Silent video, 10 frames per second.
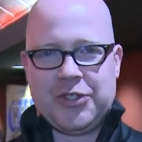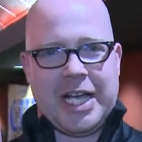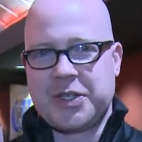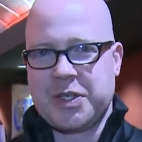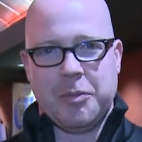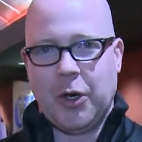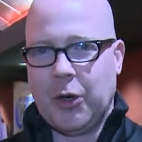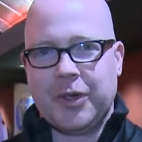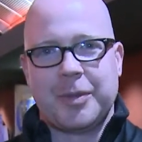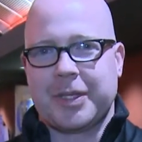Jackson
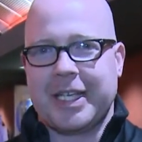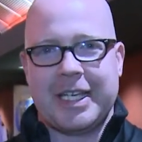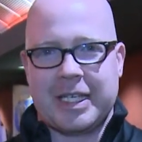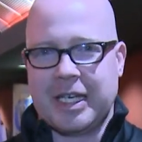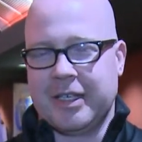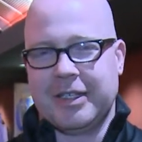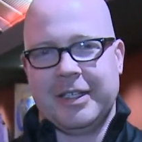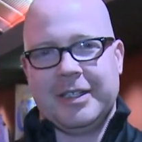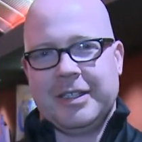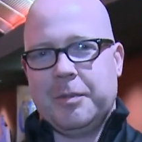mode, playing
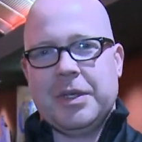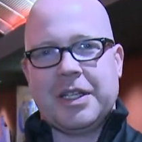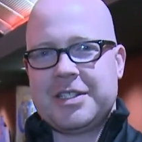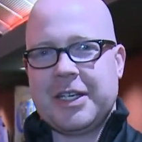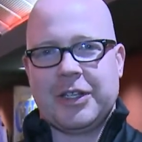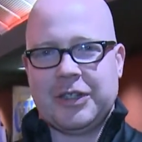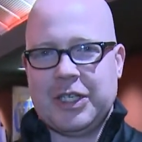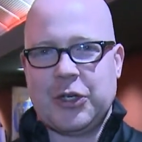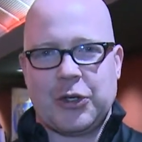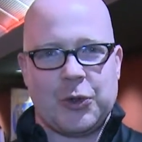a, a military
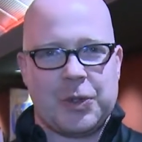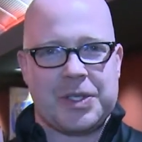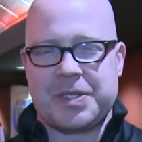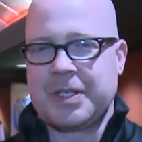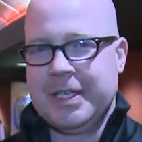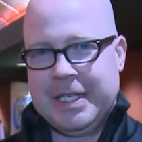leader who is